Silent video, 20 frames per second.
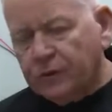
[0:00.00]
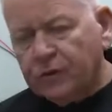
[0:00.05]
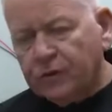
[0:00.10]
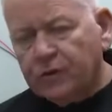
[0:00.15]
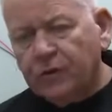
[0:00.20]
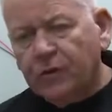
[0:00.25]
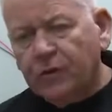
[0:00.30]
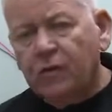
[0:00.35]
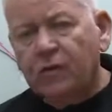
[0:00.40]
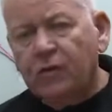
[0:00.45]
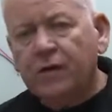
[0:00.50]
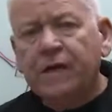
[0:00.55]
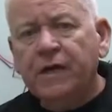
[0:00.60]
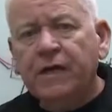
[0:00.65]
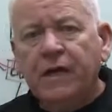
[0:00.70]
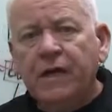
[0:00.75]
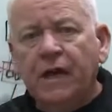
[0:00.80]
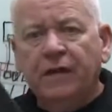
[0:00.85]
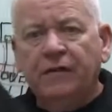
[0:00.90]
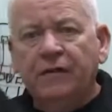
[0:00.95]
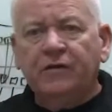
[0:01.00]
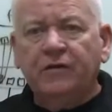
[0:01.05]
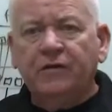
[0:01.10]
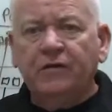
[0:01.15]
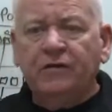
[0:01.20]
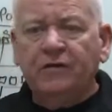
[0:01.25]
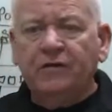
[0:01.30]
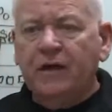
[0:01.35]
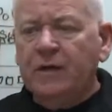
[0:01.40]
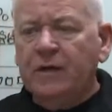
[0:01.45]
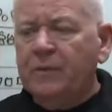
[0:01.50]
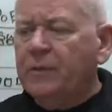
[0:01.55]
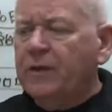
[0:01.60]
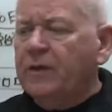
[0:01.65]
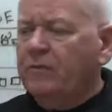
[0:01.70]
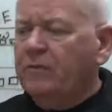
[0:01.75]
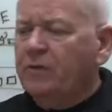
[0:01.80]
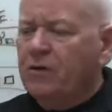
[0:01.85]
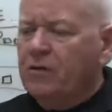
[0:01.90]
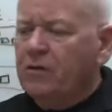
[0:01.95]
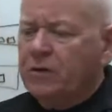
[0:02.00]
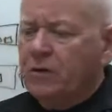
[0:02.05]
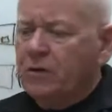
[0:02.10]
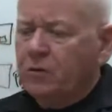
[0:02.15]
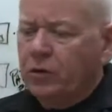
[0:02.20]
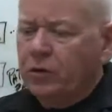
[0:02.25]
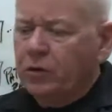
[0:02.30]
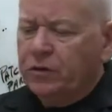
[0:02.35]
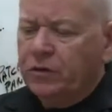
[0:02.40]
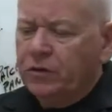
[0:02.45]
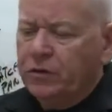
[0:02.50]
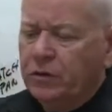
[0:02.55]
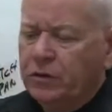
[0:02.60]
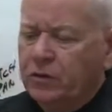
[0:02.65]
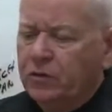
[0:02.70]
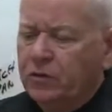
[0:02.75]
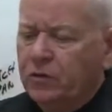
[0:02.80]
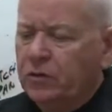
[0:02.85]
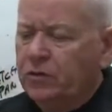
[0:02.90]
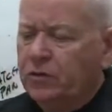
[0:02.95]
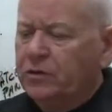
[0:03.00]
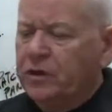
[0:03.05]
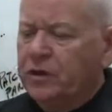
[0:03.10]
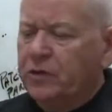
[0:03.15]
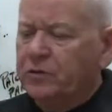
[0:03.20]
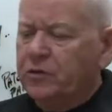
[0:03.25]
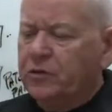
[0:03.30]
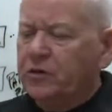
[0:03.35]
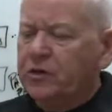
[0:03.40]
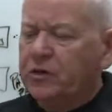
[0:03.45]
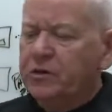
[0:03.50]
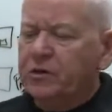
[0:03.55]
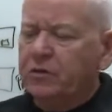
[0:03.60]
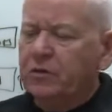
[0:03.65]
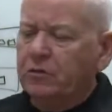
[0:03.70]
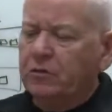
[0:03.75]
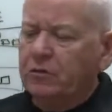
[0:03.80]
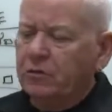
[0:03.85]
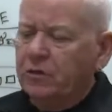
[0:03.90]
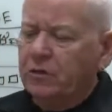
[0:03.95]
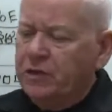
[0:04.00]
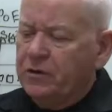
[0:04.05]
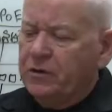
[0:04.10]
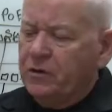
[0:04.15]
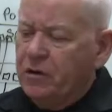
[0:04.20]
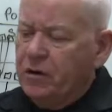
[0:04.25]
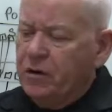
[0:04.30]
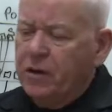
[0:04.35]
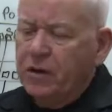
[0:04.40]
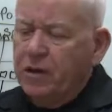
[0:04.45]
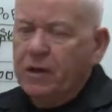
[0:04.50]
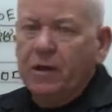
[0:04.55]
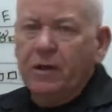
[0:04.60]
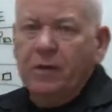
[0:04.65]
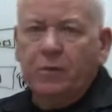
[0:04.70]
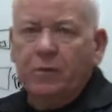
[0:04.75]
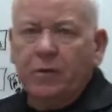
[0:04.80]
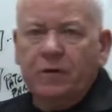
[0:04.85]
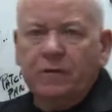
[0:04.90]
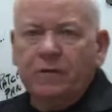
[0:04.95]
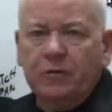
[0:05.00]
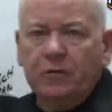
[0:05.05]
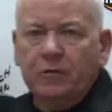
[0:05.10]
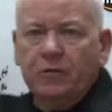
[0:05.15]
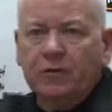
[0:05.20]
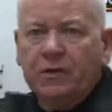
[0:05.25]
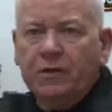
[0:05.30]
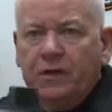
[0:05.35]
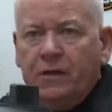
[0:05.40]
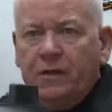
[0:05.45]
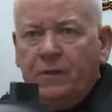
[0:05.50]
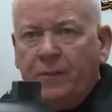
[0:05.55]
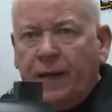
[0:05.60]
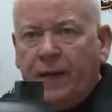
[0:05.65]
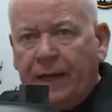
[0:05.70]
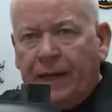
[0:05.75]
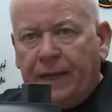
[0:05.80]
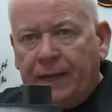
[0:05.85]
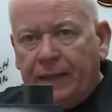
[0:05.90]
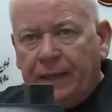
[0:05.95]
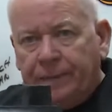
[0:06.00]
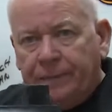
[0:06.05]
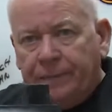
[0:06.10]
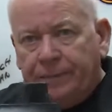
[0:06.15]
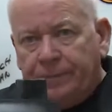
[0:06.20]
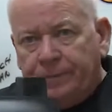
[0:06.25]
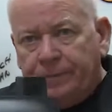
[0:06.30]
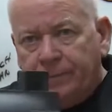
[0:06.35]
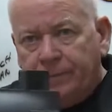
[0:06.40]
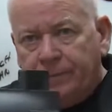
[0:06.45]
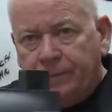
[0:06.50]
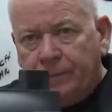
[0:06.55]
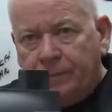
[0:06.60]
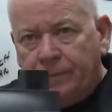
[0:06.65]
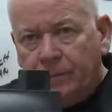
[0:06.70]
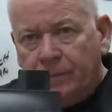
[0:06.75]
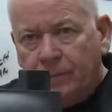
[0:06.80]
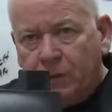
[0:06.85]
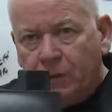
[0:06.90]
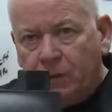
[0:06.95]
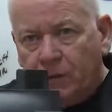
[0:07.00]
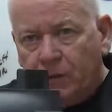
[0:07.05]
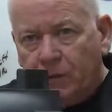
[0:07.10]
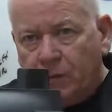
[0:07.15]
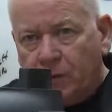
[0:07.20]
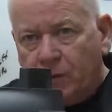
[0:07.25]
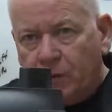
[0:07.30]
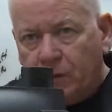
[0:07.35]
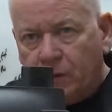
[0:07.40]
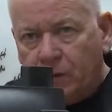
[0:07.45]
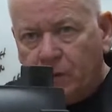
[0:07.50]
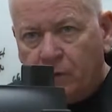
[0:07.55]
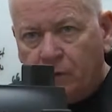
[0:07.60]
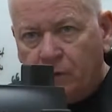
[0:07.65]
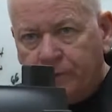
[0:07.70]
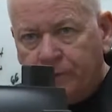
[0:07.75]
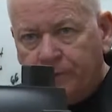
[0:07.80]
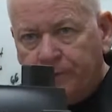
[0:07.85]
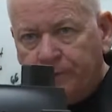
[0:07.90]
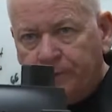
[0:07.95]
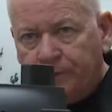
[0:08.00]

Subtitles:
So this is an IP phone, and we're going to do a little demonstration a little later. But if you look in the back, I need to bring it closer.